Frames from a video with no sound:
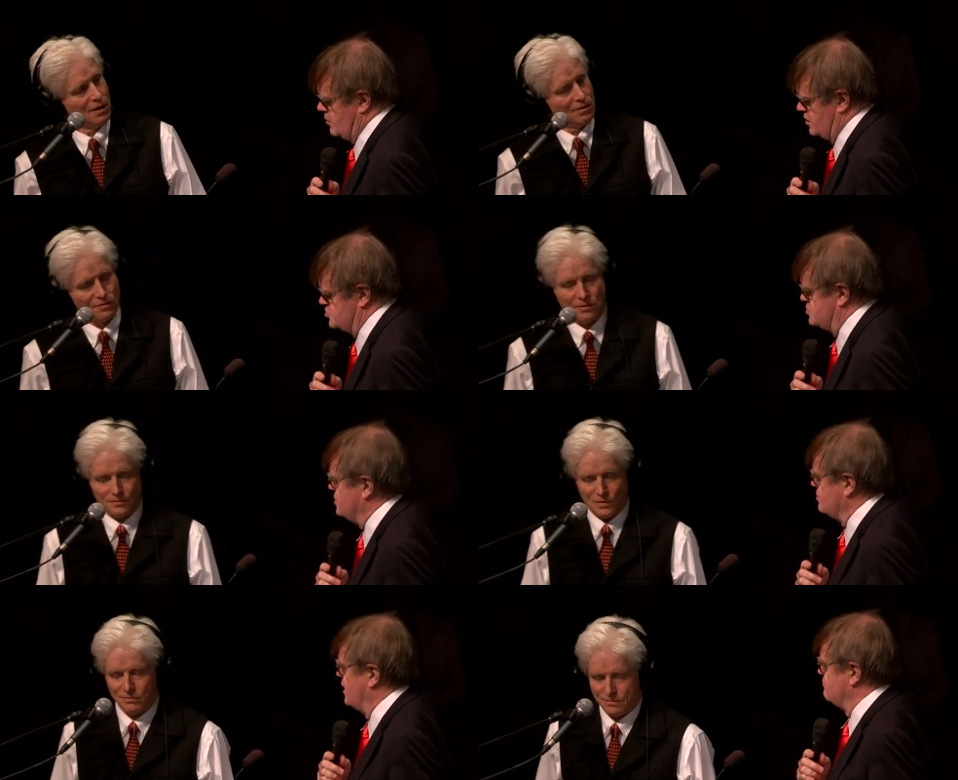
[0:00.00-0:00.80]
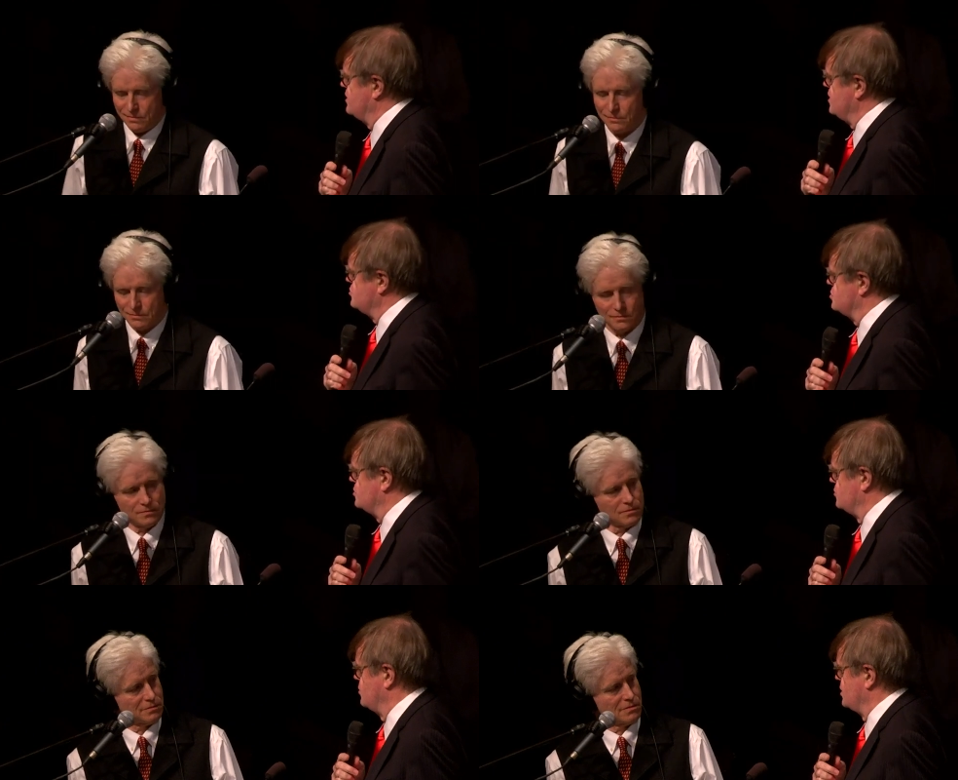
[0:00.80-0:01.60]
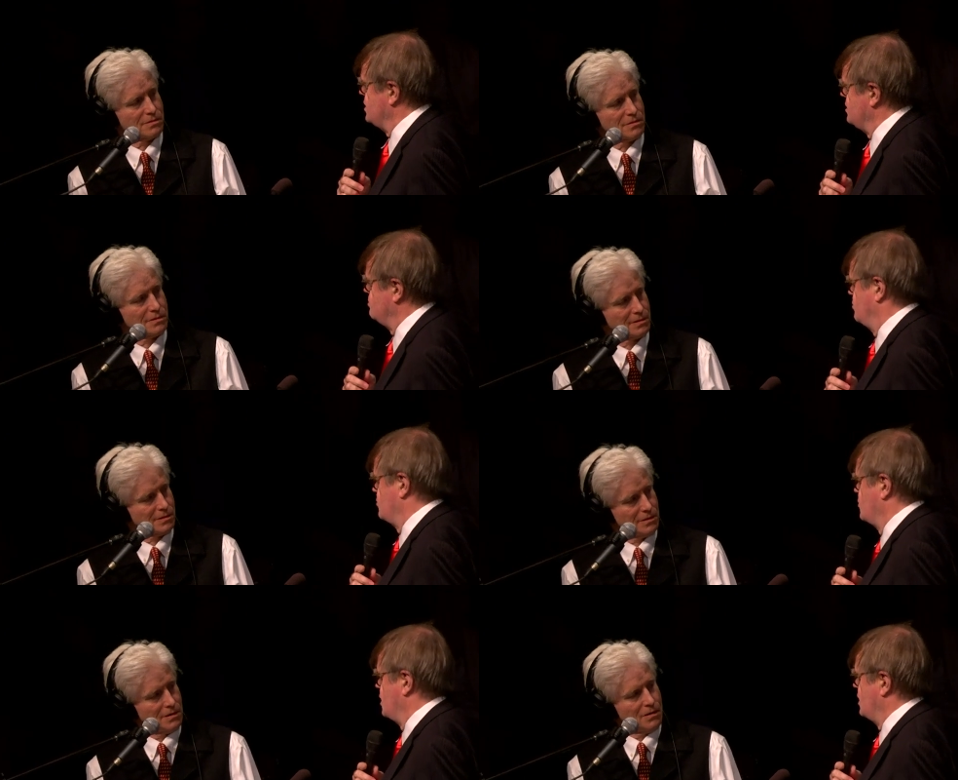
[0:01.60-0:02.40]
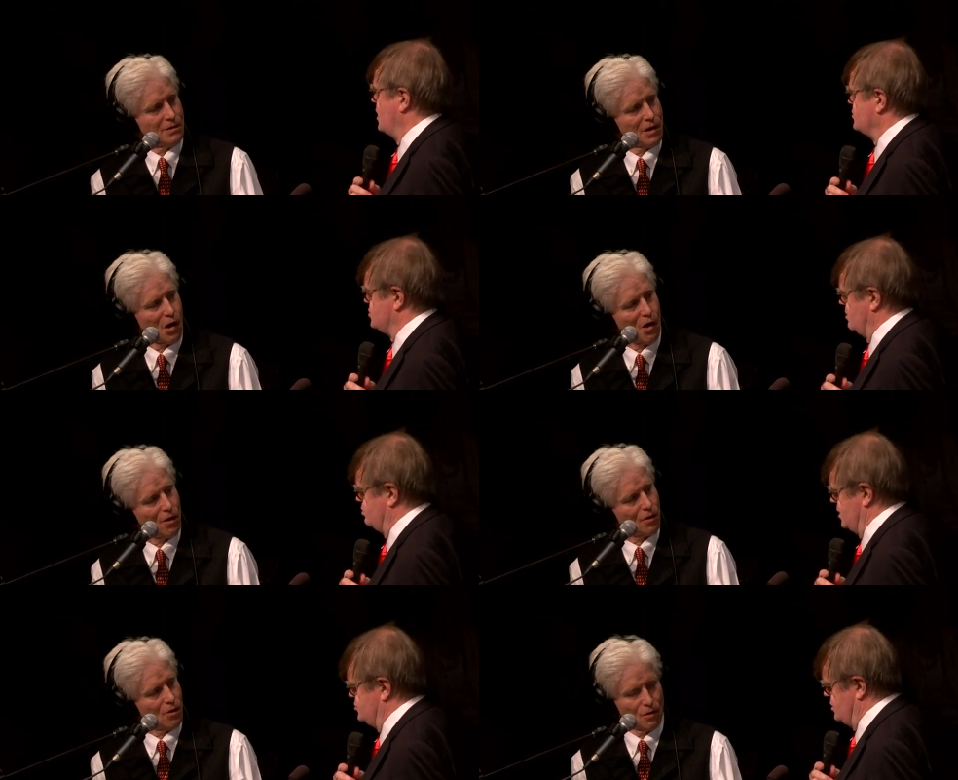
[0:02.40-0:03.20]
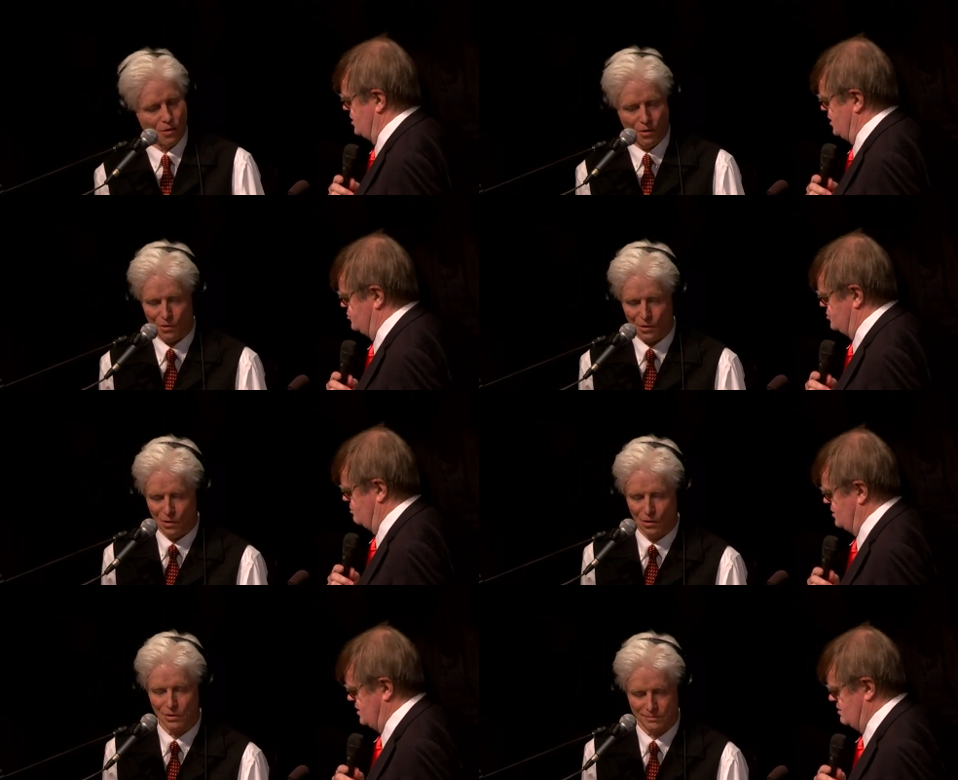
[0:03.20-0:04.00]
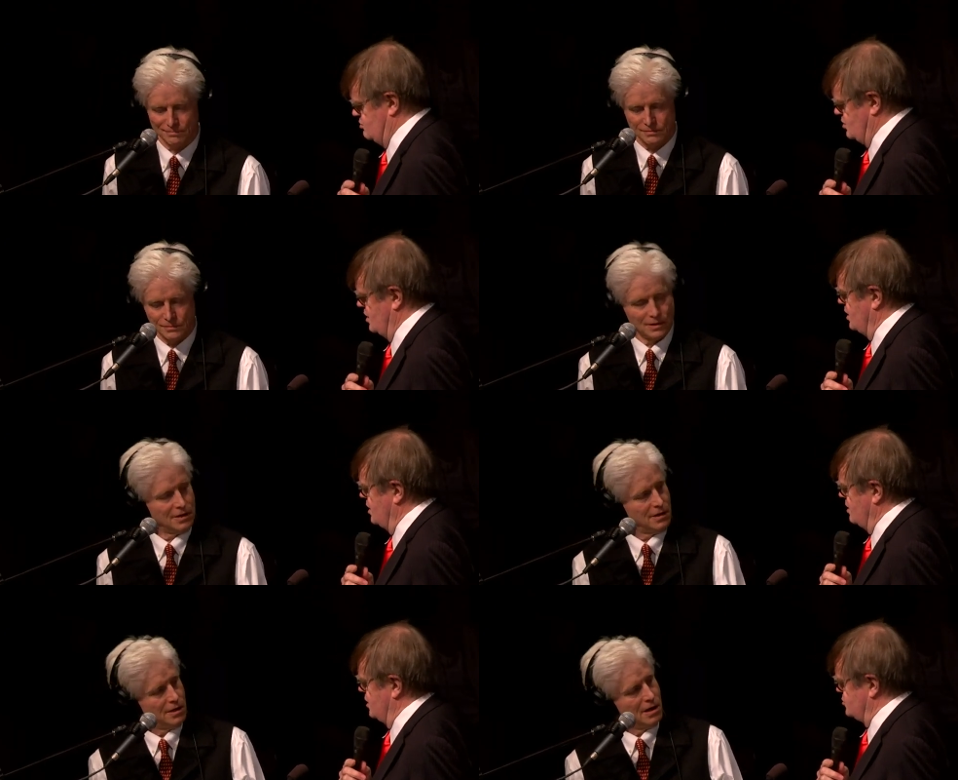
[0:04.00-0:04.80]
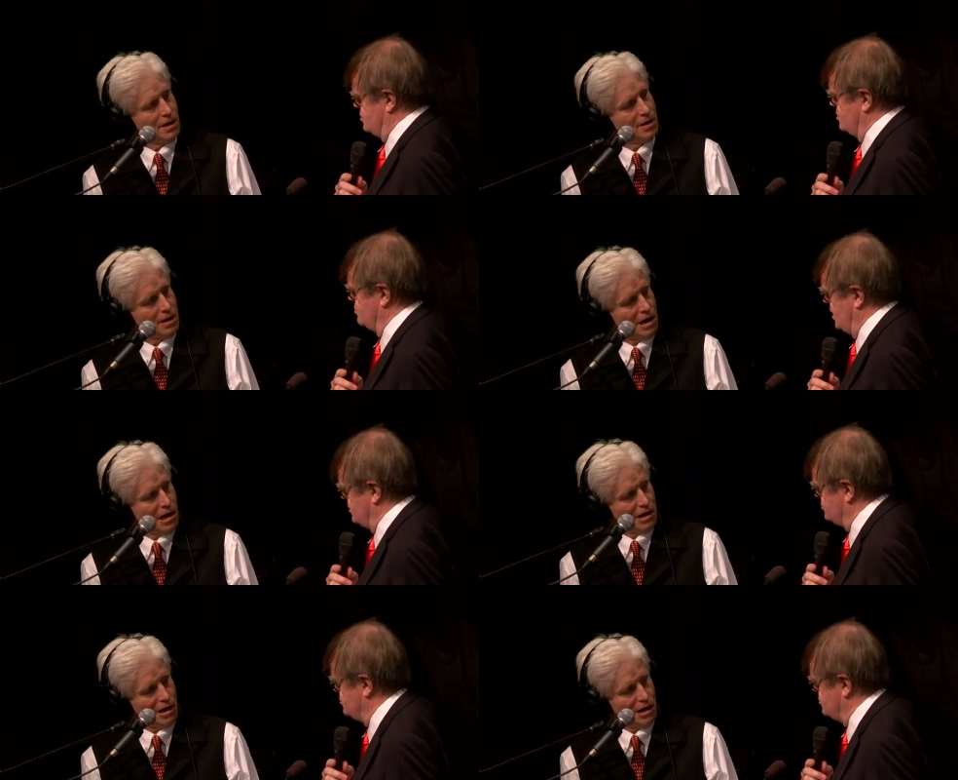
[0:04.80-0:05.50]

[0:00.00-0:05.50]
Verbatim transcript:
Speaker 1: because deer have needs too, and he has someplace he needs to be. Yes, yes.